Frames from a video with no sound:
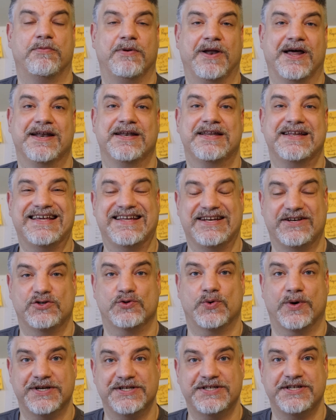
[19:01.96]
plant in
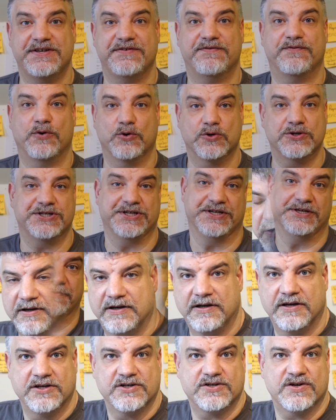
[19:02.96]
2040.
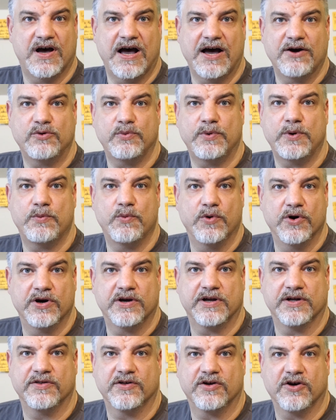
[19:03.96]
So how do we
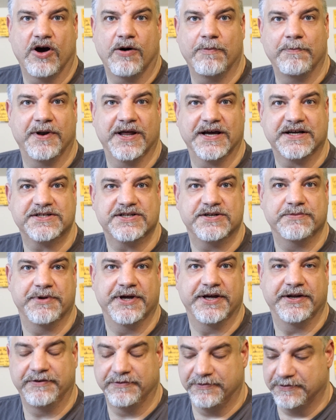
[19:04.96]
work in the complex
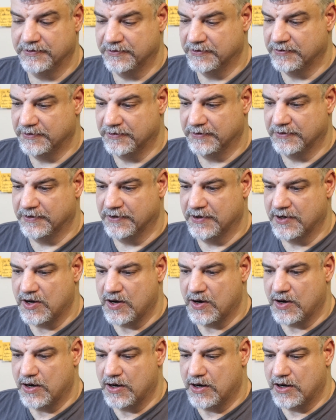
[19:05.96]
domain?
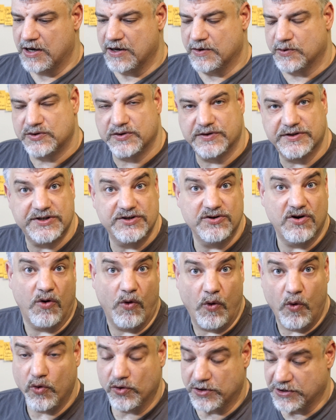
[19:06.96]
So it's not
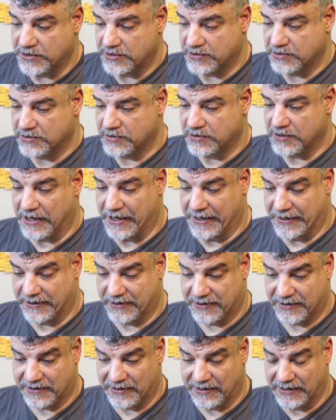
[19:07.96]
ordered
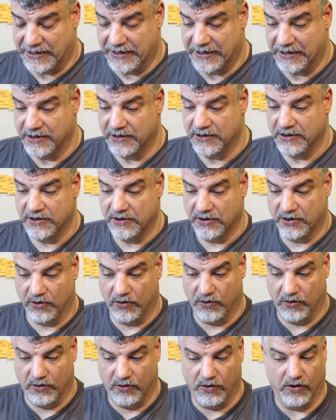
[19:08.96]
like clear
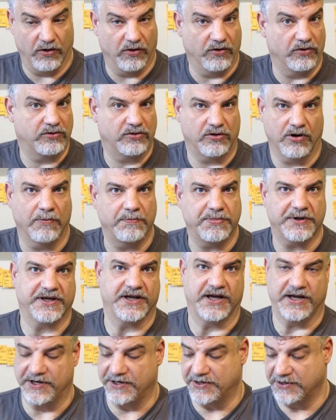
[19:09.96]
or
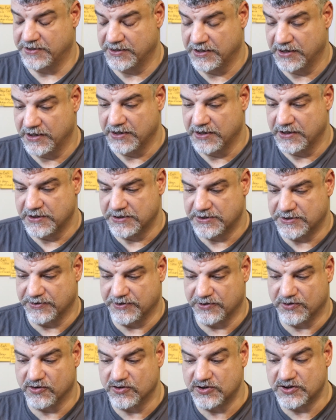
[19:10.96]
complicated. So the
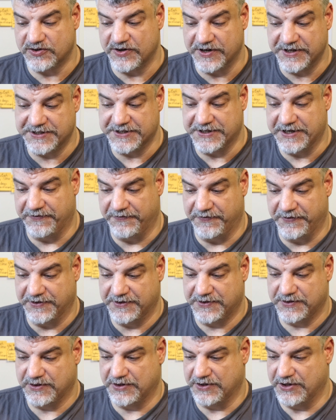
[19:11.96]
constraints are
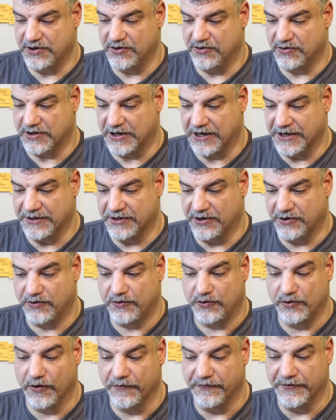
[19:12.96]
different. They're not either
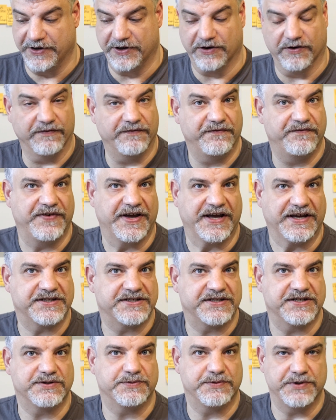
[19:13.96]
governing or
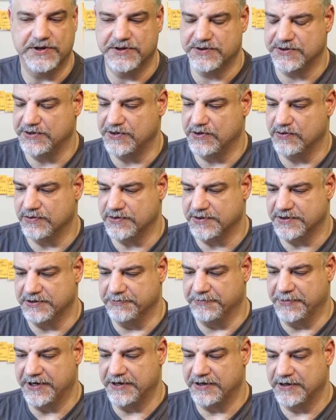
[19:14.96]
fixed as we use in the ordered
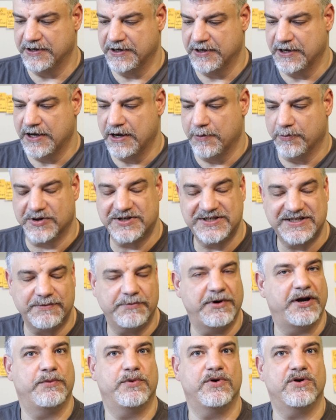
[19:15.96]
domain. But
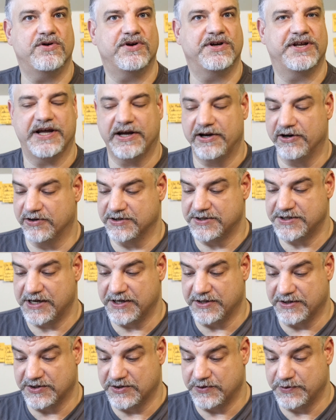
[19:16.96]
similarly, we're not in chaos
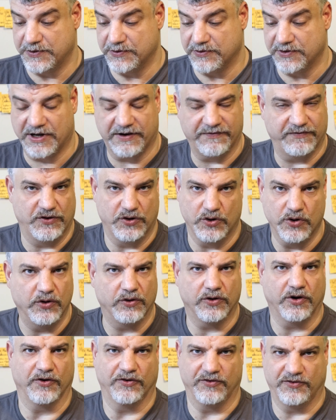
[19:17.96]
either, so we don't have no
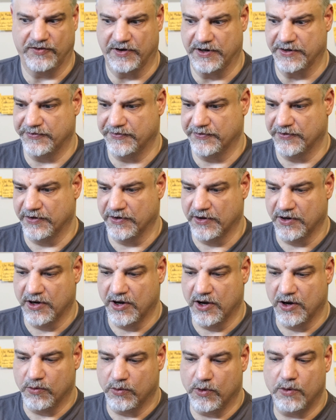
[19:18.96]
constraints.
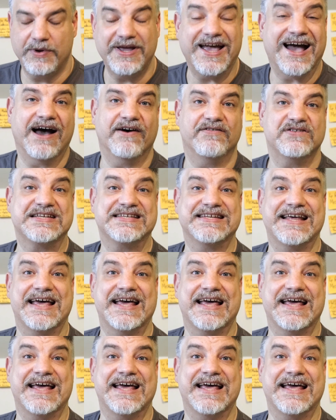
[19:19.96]
What we have is